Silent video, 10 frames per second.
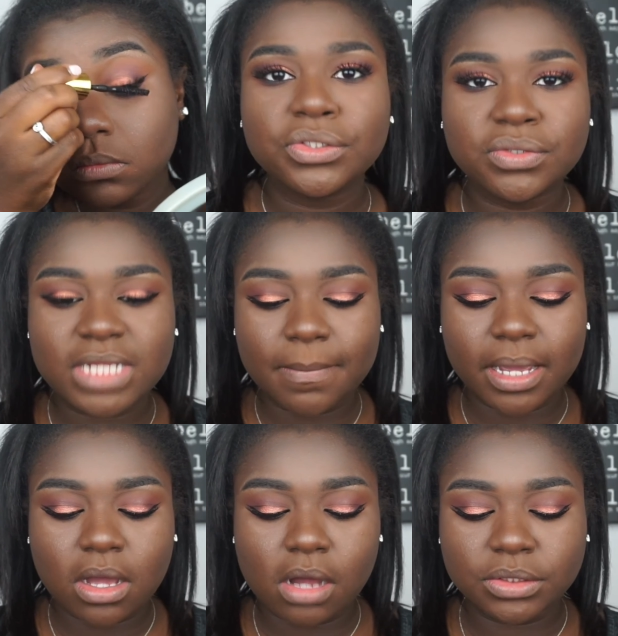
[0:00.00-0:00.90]
To set
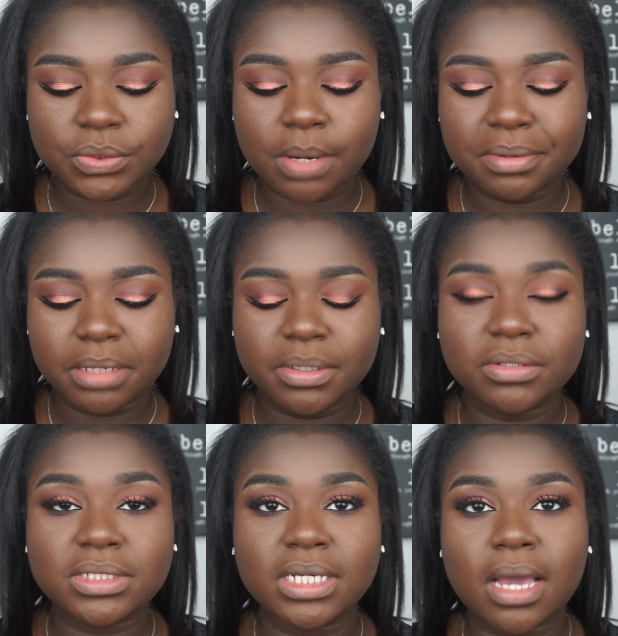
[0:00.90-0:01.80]
my contour, I'm going to be
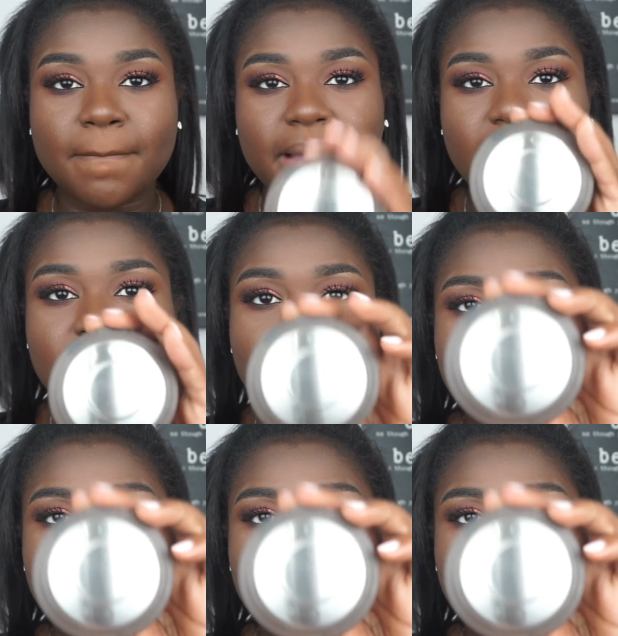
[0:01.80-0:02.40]
using my